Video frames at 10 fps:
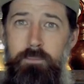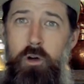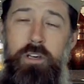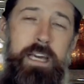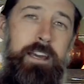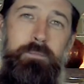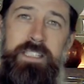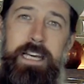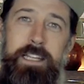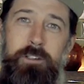bouquet of
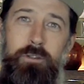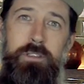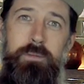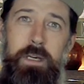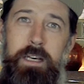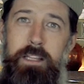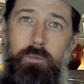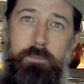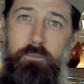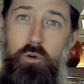botanicals
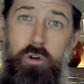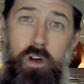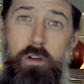that we put